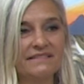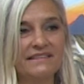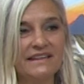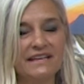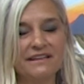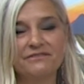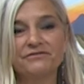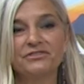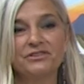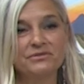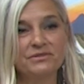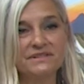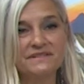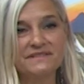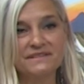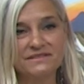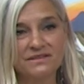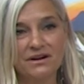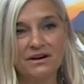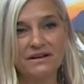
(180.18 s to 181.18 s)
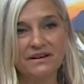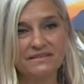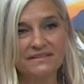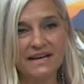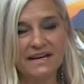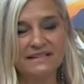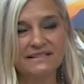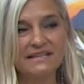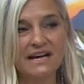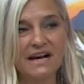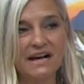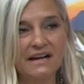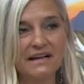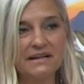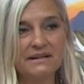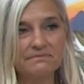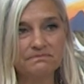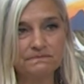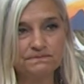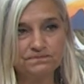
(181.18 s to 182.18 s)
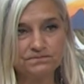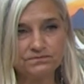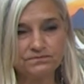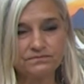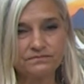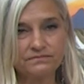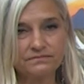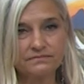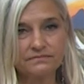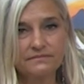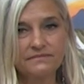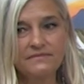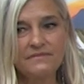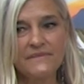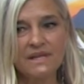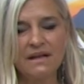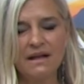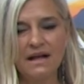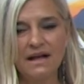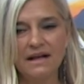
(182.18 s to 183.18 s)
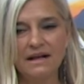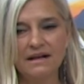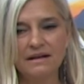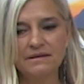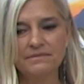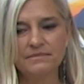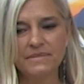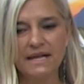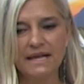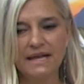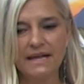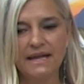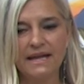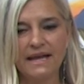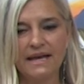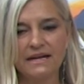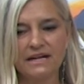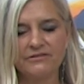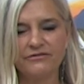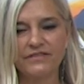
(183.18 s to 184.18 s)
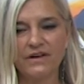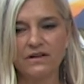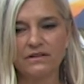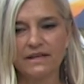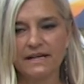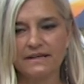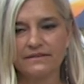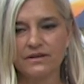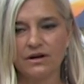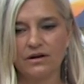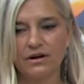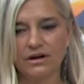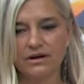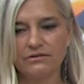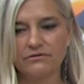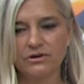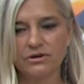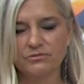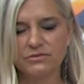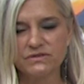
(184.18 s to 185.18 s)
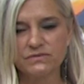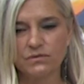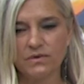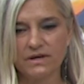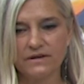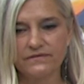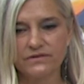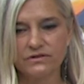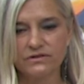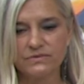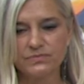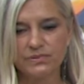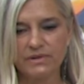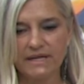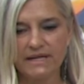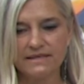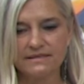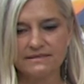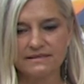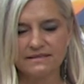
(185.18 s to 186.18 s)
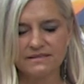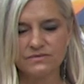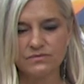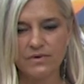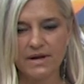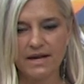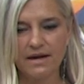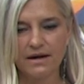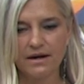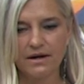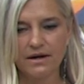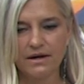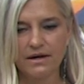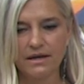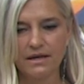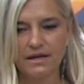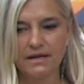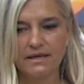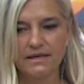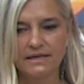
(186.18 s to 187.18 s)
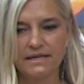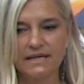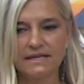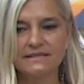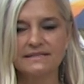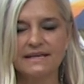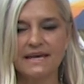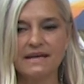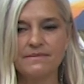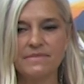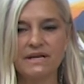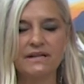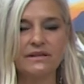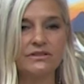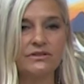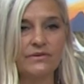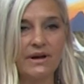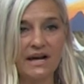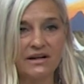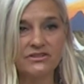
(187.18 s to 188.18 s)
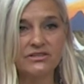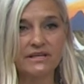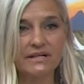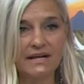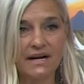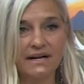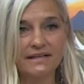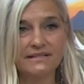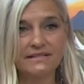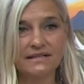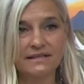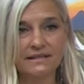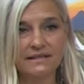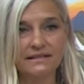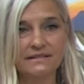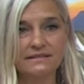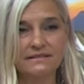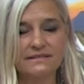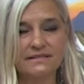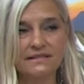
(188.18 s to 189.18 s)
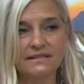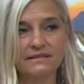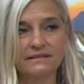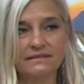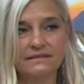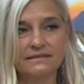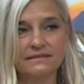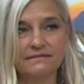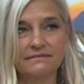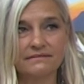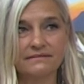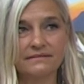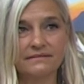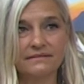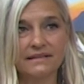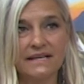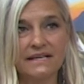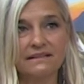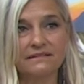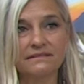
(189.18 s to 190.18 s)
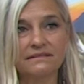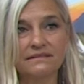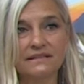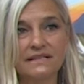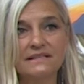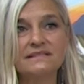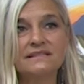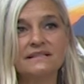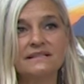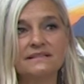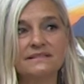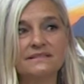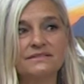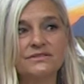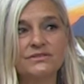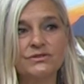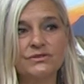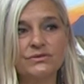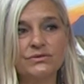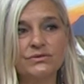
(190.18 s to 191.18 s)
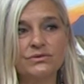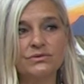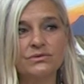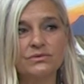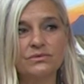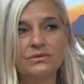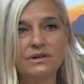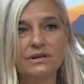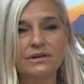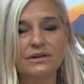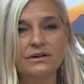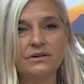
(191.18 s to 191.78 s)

the influences are at that time. Um, and I felt like the art room was one of those places where kids came in and you actually got to to like listen to